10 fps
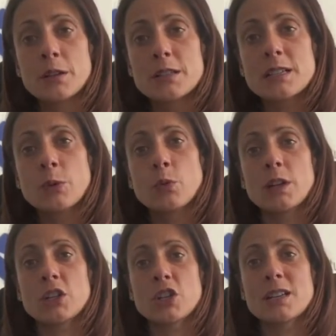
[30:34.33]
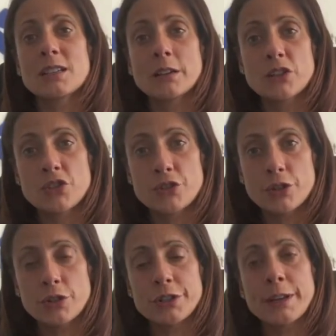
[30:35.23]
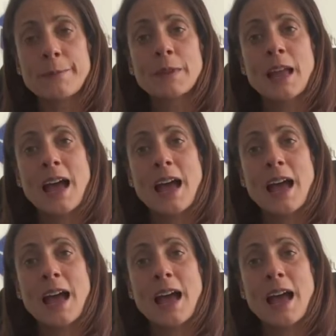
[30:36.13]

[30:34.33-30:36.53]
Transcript: policy which is understood